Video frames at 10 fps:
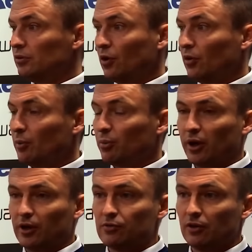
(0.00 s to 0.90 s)
know them
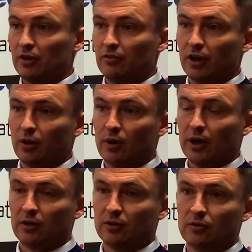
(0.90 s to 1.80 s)
players really, really
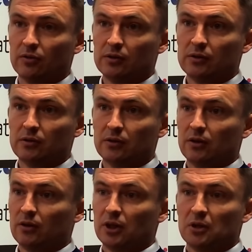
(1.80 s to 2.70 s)
well, and
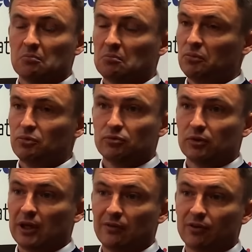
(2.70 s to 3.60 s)

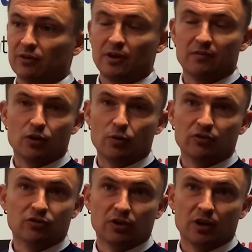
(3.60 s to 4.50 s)
never
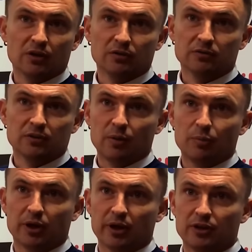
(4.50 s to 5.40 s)
questioned that, their
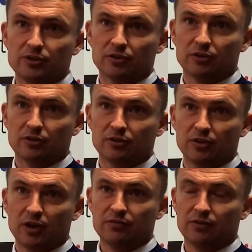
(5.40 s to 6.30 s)
application and
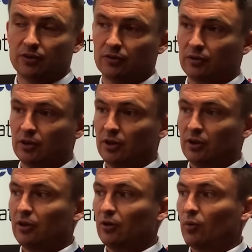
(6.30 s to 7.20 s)
their effort and
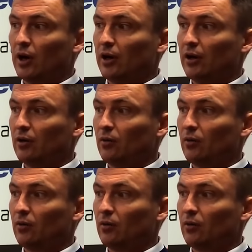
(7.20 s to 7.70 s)
why